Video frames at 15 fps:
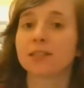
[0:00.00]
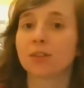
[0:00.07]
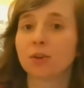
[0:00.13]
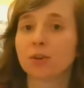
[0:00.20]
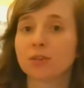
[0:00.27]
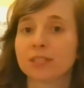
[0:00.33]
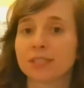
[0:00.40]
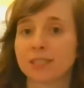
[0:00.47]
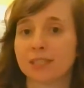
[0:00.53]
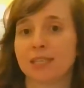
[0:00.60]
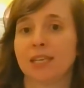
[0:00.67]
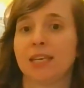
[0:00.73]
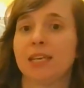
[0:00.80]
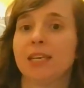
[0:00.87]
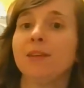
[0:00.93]

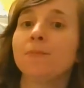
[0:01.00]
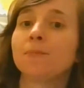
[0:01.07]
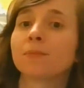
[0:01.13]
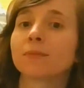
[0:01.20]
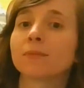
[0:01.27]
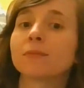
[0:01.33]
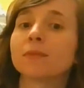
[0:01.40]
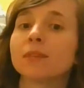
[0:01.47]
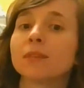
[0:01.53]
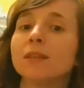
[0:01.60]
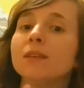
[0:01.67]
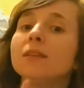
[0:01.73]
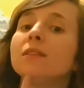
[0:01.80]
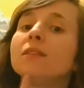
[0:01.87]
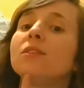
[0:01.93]
thirsty.
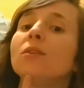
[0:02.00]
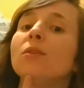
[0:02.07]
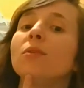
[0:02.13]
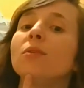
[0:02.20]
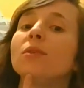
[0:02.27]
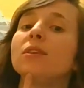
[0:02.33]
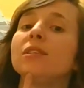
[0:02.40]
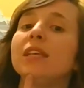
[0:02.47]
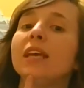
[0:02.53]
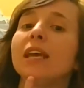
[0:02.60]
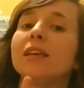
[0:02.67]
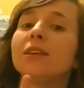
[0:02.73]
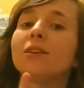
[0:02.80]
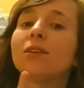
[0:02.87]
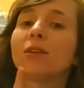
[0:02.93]
So you
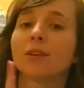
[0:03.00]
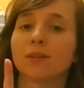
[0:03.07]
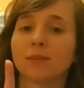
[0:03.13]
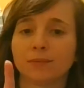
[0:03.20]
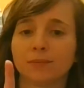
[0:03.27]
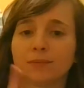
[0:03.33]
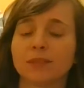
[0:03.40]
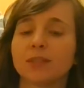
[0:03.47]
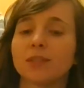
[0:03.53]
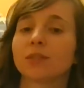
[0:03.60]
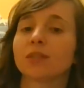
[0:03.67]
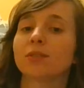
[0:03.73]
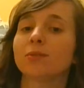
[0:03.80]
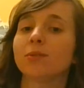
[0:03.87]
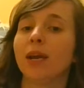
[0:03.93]
take we
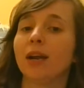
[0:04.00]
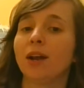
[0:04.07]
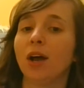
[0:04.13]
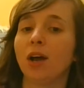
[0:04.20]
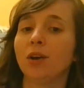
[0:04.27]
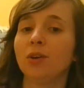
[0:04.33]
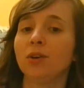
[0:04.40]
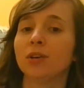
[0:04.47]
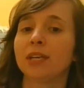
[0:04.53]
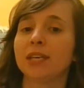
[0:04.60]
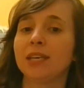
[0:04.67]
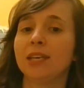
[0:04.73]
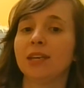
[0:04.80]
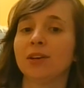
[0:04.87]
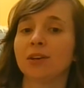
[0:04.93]
had hunger
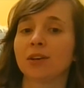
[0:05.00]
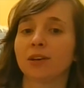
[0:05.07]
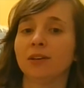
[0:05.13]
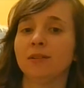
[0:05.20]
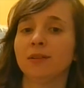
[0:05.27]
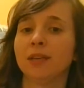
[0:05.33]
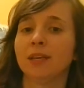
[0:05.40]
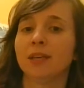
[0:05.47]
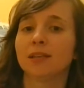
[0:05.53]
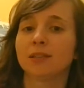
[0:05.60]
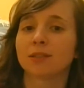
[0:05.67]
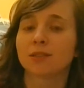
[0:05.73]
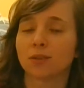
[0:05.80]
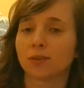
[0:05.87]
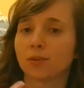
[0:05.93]
here.
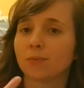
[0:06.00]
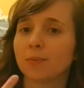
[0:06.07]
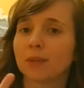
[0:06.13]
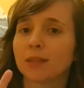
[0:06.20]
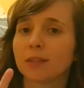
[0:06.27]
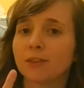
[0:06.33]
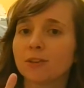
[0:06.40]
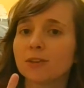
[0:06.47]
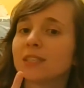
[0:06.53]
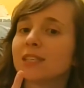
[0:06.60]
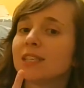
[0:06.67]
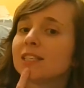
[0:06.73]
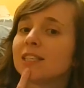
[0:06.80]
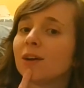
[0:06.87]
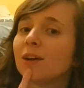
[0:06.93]
So, but thirsty
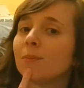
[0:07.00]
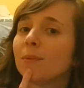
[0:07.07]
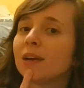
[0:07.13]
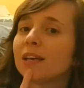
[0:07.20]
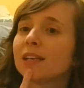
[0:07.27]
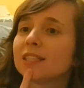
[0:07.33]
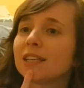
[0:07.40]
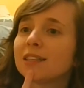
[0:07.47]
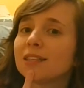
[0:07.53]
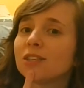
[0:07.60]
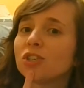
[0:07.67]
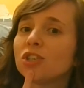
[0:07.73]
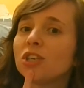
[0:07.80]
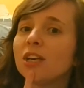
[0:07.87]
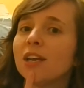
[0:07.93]
is it's at the
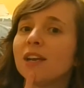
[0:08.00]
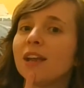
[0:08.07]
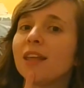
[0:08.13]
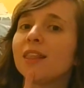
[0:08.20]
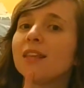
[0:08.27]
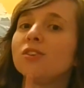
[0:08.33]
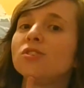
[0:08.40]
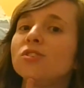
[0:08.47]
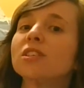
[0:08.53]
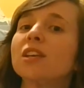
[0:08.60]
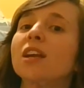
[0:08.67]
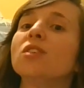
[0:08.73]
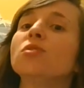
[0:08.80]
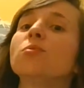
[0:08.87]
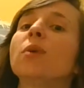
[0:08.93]
chin, and then you just
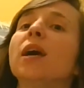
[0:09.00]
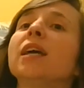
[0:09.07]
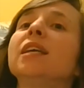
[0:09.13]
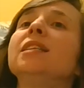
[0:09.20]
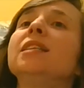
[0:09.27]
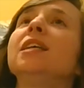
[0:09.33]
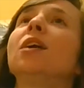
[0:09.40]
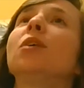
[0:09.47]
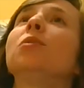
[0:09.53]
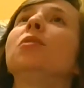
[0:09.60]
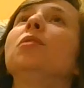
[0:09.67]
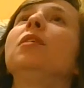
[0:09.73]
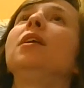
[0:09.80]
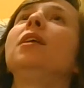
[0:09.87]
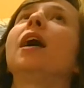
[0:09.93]
kind of drag it down
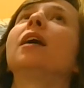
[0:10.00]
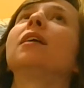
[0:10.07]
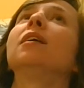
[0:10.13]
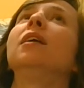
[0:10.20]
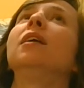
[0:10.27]
your neck.